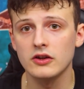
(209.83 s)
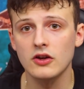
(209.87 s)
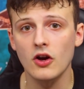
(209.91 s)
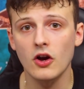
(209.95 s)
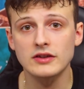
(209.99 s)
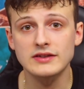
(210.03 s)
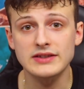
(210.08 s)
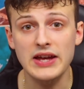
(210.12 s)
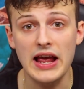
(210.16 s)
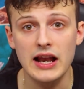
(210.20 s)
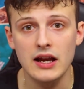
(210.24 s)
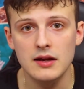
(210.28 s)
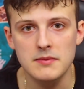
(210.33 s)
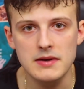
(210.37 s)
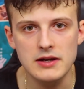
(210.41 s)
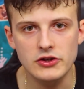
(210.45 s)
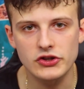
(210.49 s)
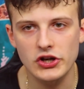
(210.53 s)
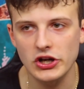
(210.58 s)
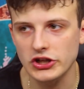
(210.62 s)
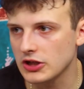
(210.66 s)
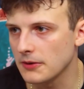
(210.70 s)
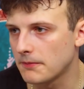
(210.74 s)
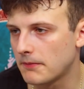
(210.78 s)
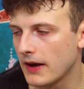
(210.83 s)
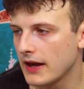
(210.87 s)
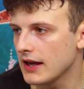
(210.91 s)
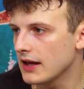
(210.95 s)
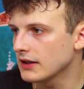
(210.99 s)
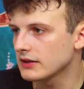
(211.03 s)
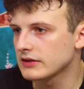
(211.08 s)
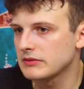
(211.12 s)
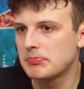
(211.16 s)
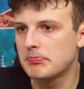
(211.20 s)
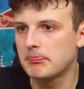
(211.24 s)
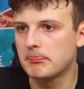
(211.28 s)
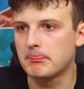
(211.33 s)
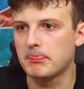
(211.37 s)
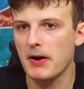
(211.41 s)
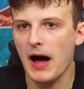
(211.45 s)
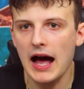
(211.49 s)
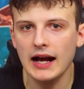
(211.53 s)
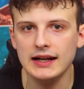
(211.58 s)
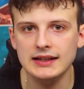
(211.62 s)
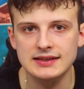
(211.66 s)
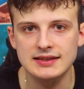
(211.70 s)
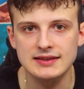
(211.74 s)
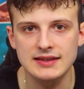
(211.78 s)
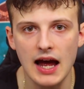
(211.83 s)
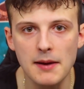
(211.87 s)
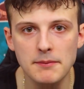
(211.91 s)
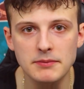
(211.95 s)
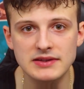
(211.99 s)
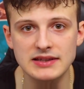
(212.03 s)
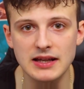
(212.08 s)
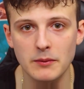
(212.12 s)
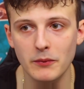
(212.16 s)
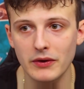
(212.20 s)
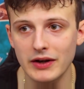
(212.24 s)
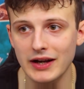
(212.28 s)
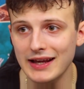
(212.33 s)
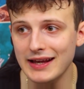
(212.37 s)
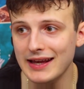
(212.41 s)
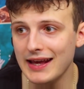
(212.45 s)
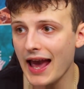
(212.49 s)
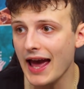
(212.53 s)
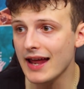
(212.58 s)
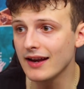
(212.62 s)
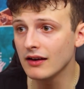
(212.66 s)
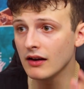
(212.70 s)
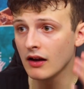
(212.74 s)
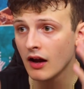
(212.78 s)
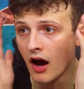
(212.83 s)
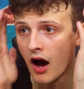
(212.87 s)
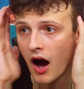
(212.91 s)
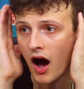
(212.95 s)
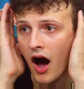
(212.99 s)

you're telling me Trisha Paytas backstabbed someone again?